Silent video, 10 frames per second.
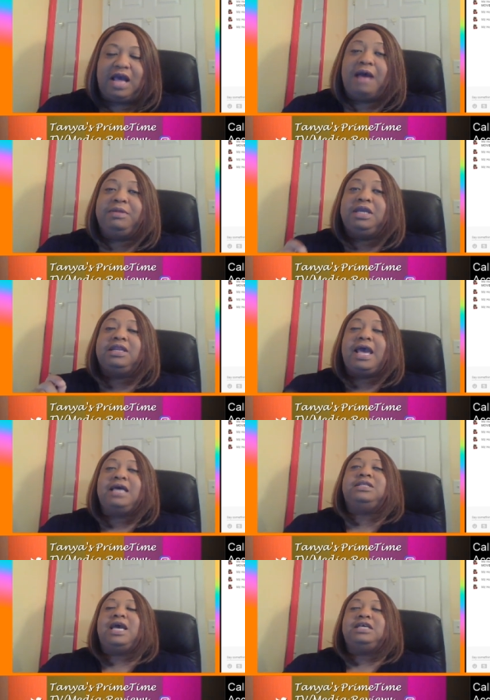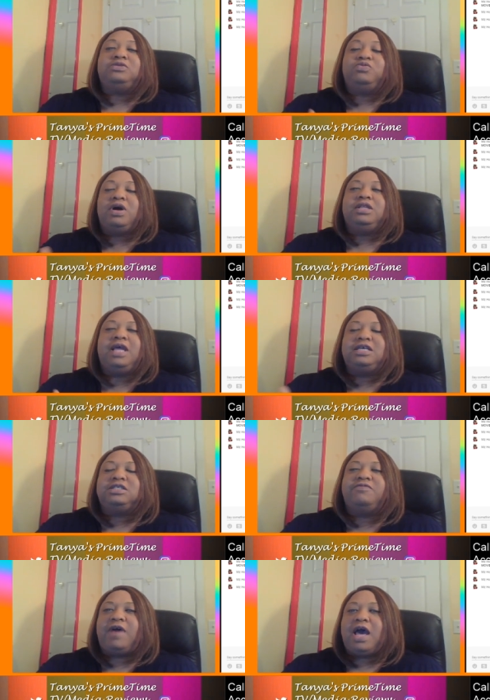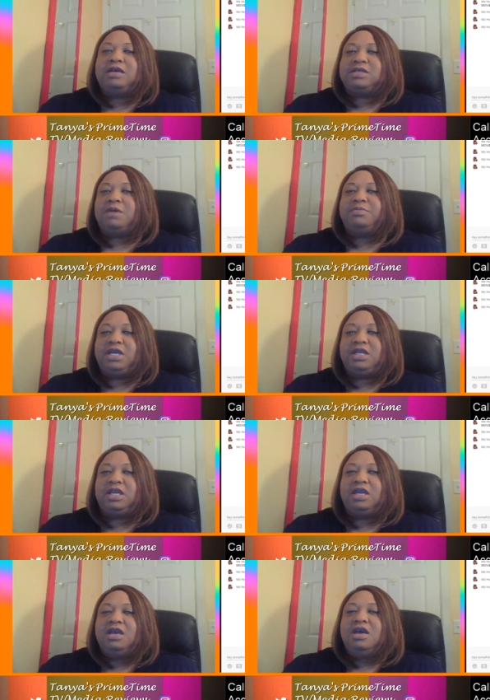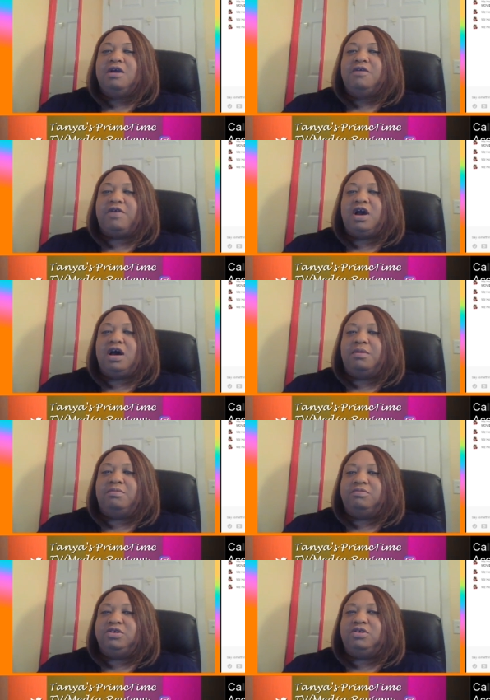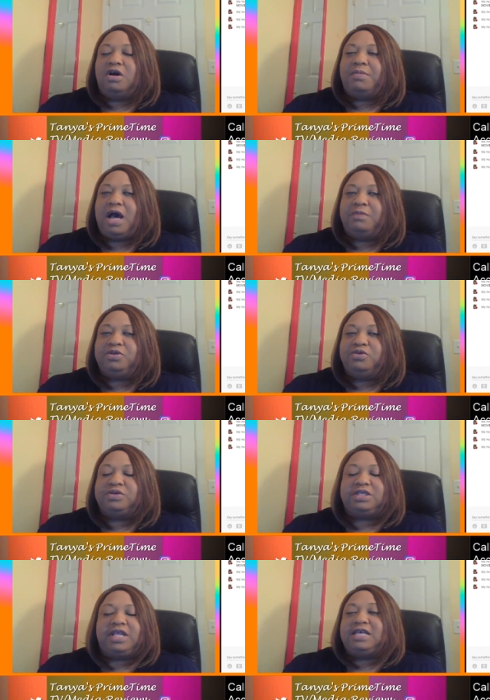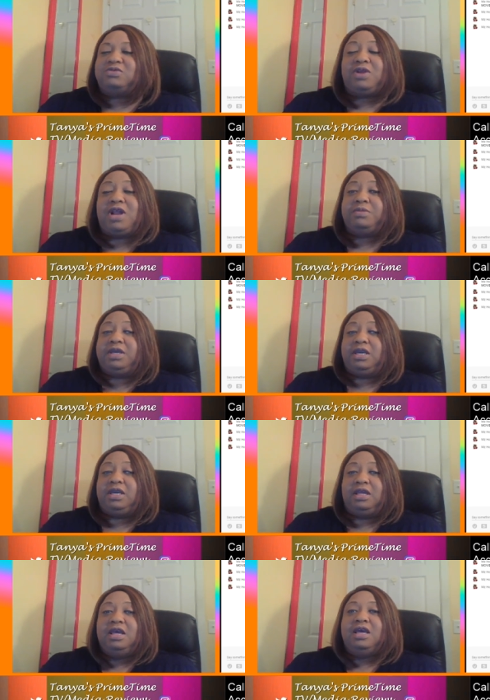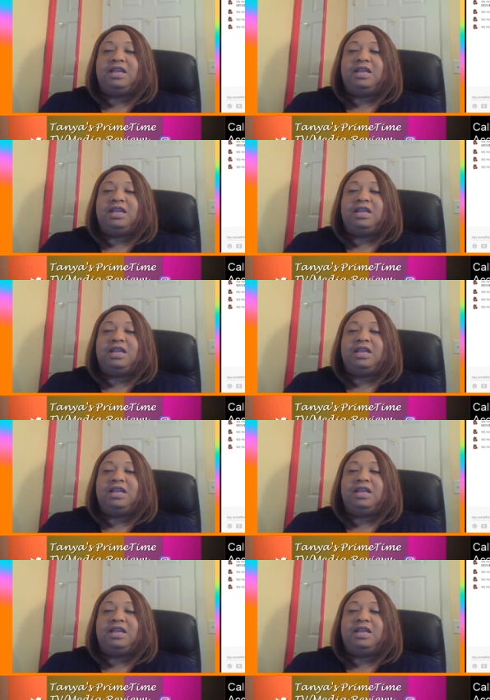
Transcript: I mean that that's what that's the vibes I'm getting from you know Mom Dukes. That's what I'm getting.